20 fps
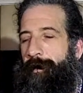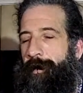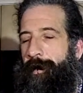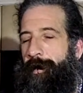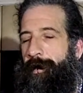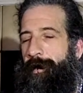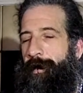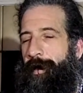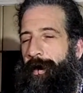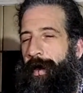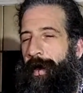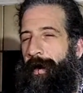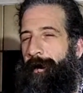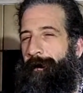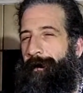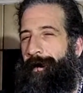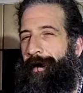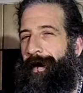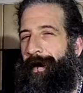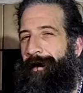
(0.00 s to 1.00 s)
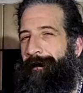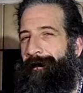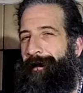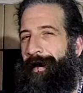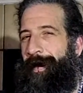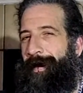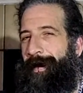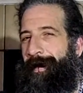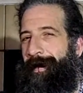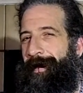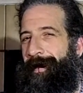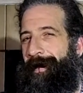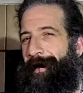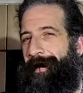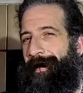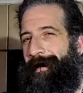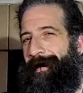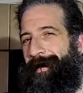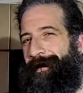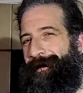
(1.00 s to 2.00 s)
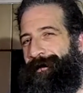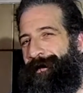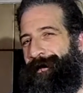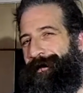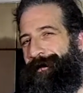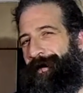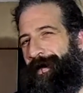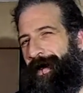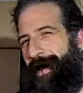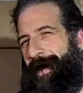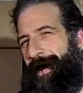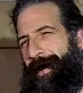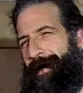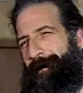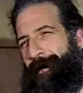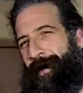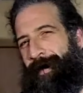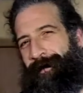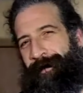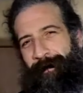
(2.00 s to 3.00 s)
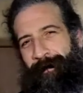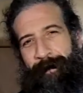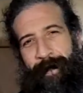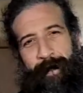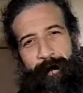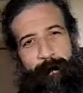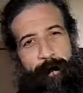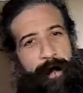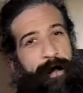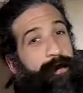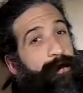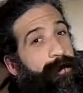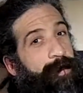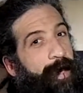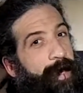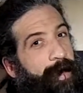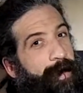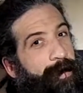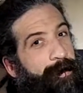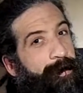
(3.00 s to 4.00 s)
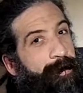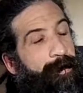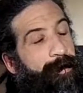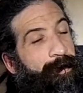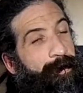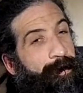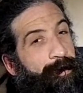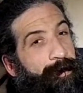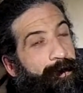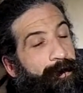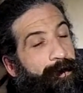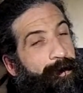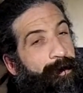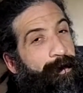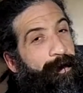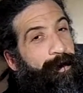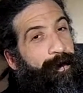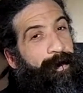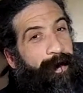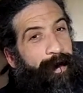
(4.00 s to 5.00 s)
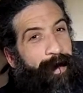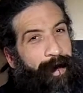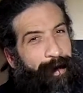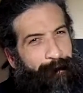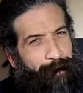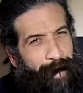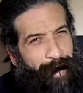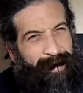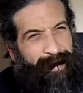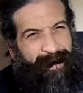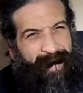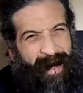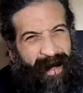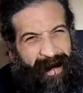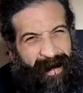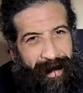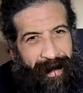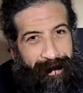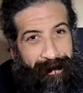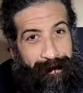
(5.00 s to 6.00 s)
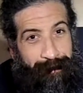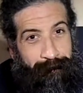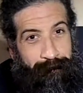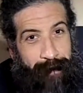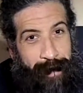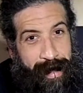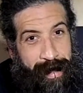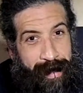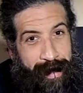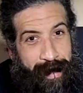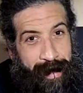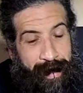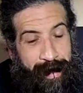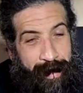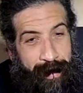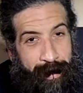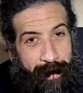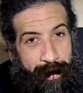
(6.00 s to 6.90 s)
You can look at them and they have that sort of awe about them, like, wait a second. Hey, wait a second, that's me.